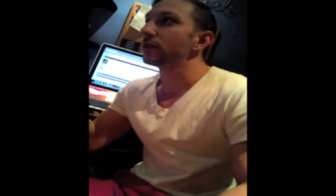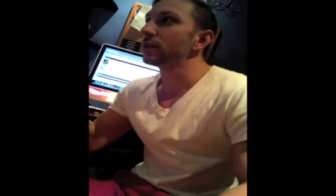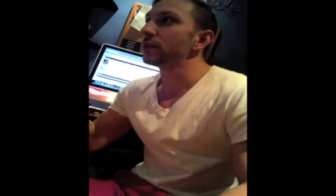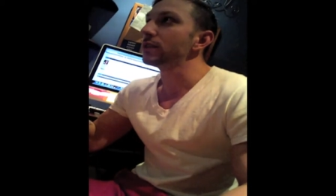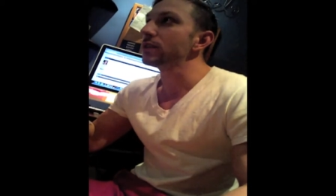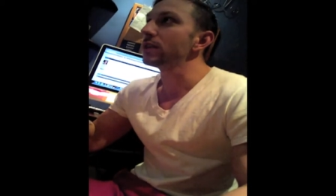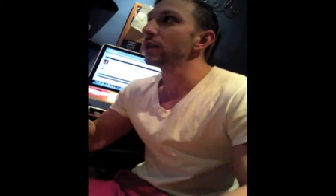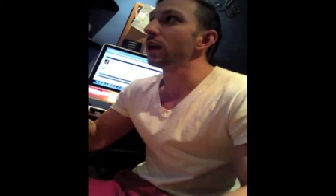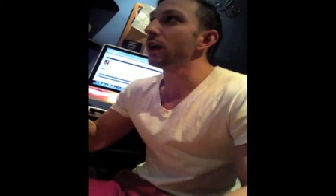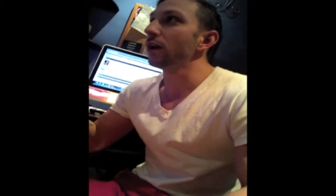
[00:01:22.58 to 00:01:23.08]

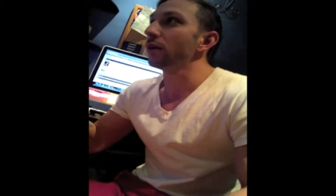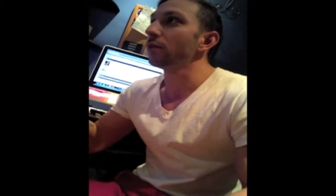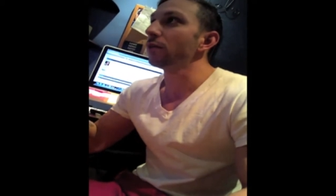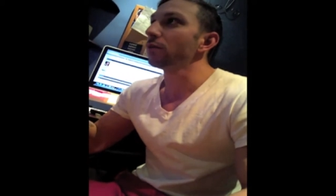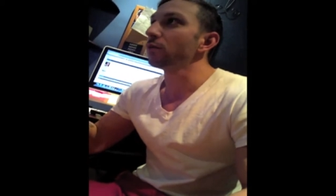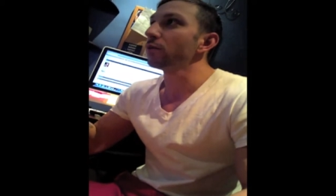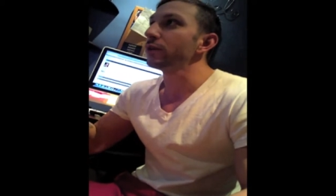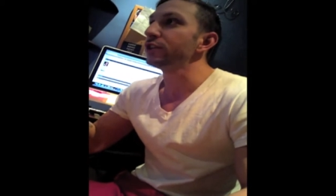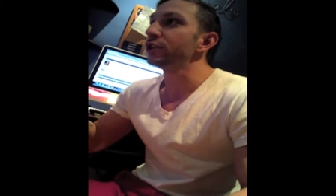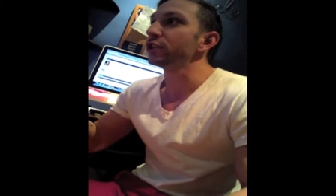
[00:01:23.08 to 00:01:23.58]
you know,
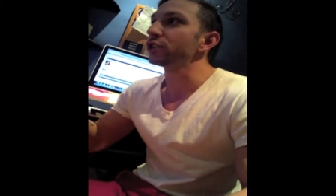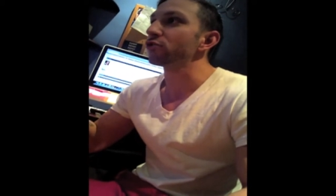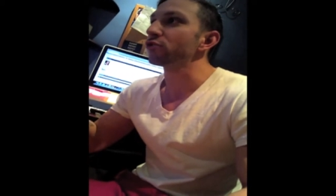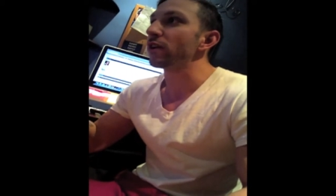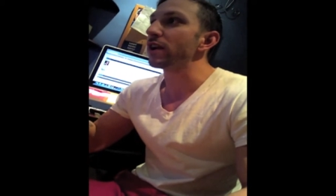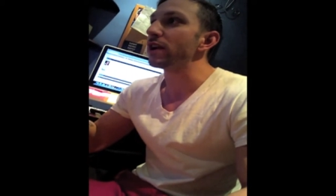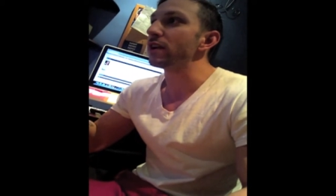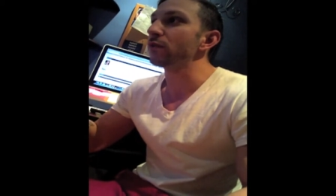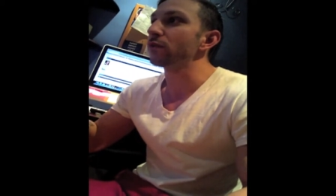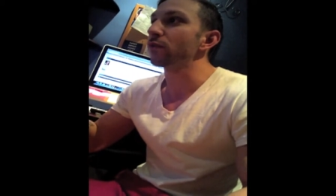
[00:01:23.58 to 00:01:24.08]
we just
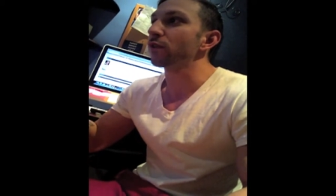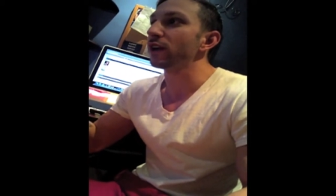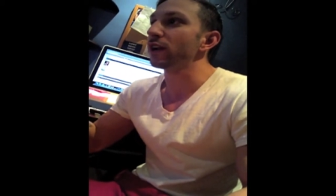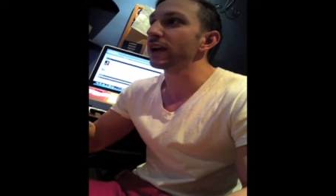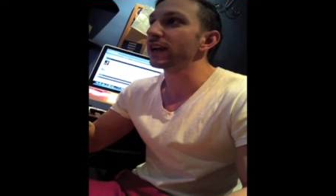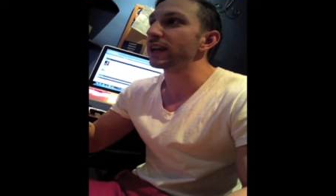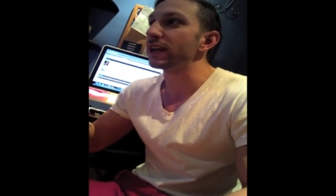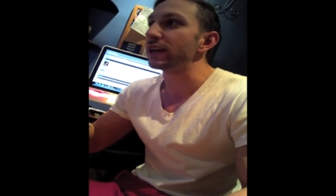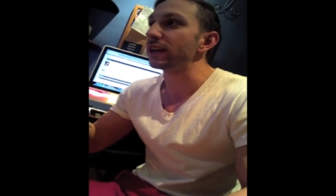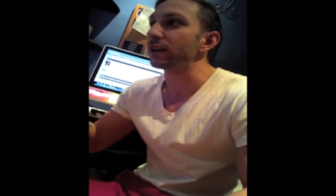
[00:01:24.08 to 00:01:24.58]
traded for
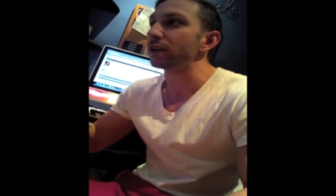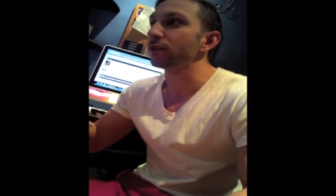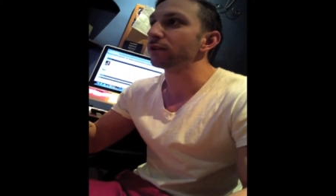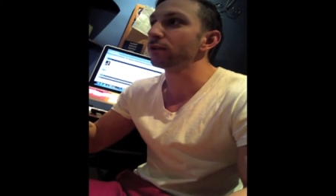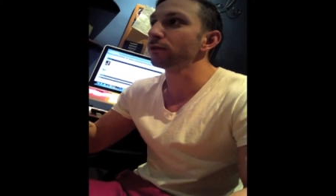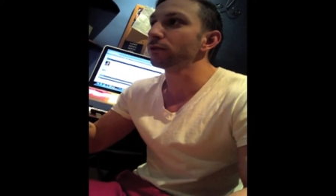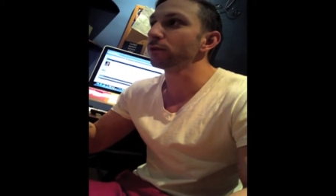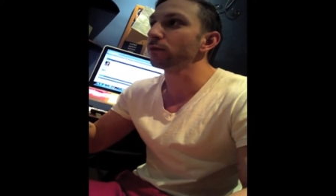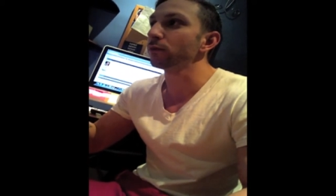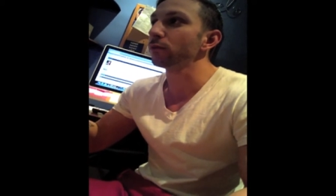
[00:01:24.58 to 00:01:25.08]
Hickey,
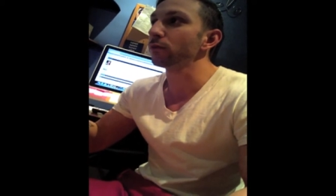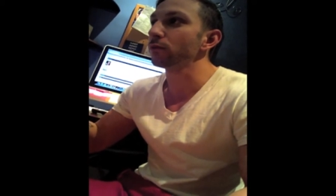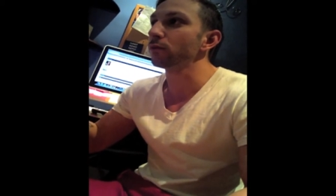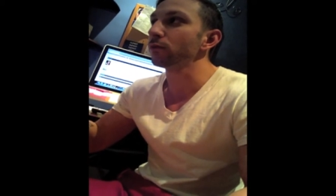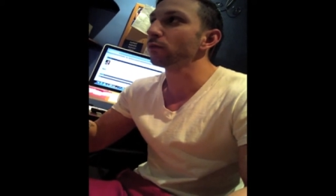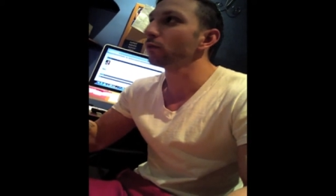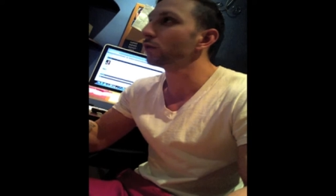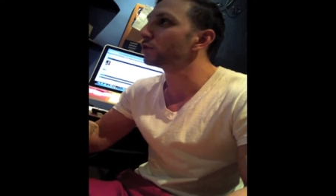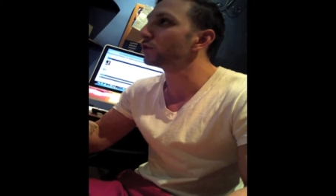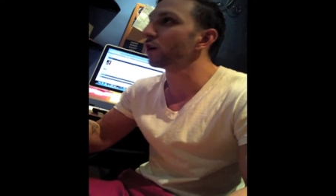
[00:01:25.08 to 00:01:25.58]
who
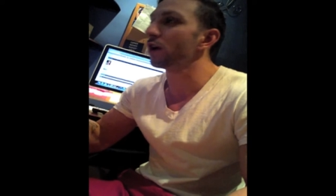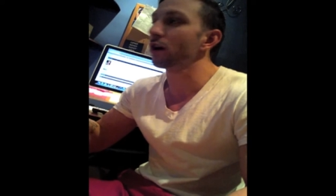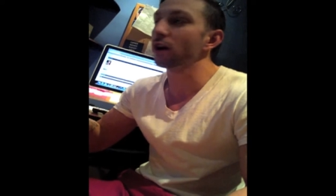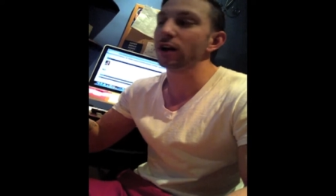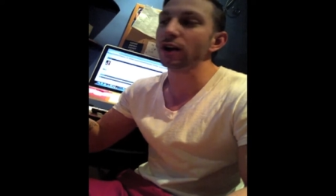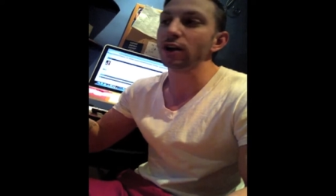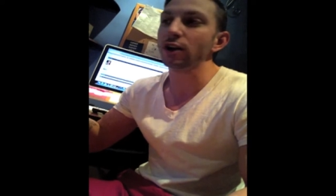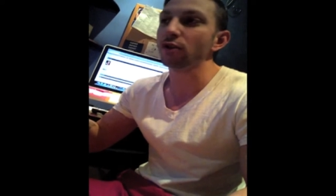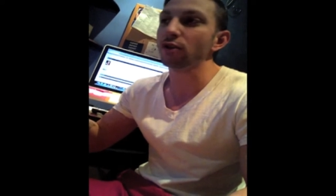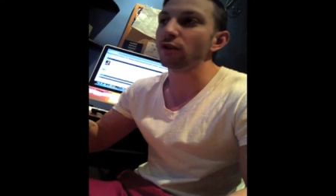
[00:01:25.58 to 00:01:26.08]
was on
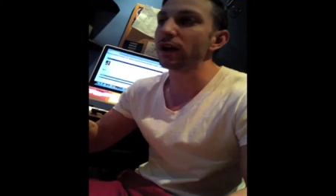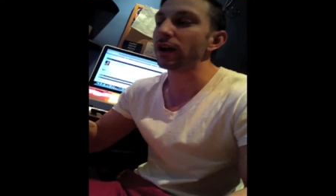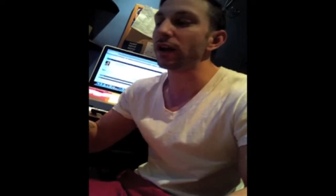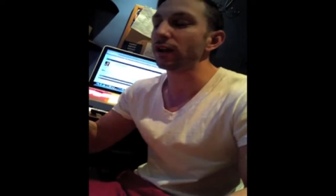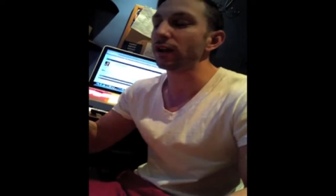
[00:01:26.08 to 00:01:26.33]
a great.